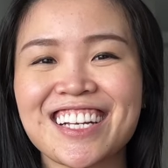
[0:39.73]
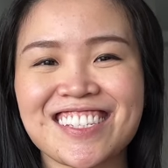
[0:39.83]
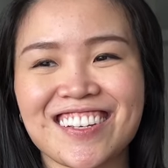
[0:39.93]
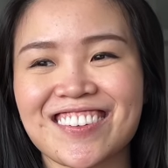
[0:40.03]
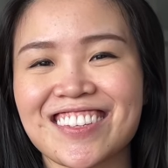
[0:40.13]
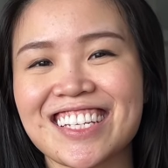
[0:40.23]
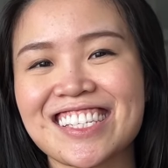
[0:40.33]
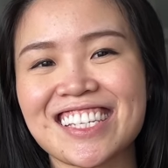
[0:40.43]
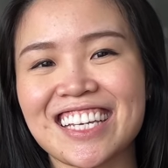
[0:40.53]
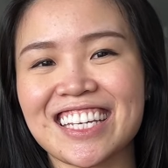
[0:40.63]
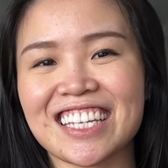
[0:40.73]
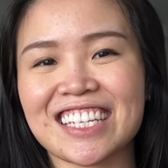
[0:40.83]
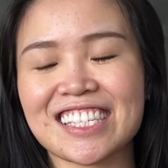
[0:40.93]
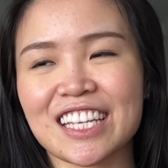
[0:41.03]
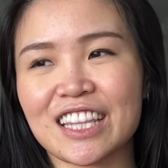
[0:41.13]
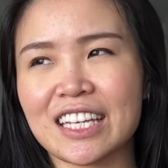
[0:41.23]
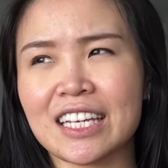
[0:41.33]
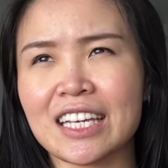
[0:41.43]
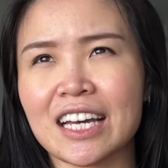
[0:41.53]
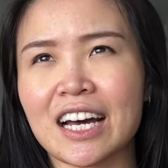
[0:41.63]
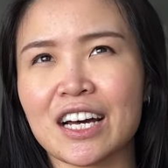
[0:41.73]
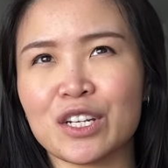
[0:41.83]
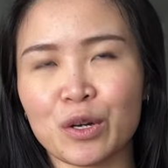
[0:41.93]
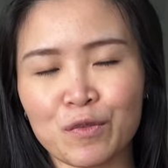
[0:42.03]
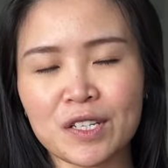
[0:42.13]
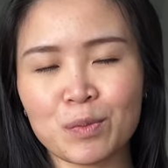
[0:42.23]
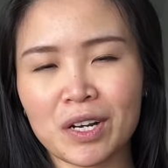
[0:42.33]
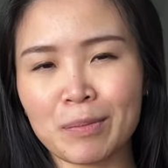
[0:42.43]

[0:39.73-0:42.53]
So this is the Nova sweater